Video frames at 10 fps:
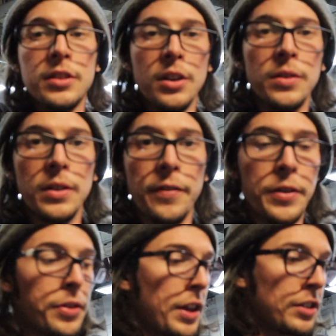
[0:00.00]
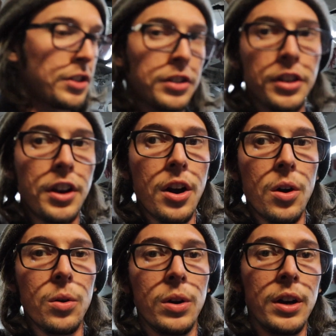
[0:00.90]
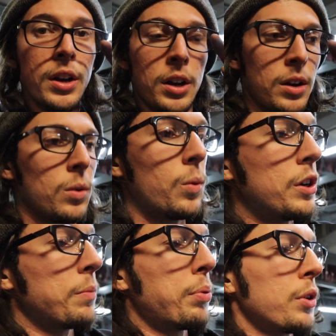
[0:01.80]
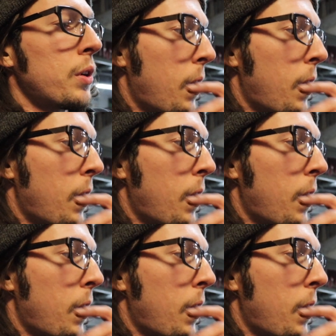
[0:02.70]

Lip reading: So a few things just to know when you're pulling it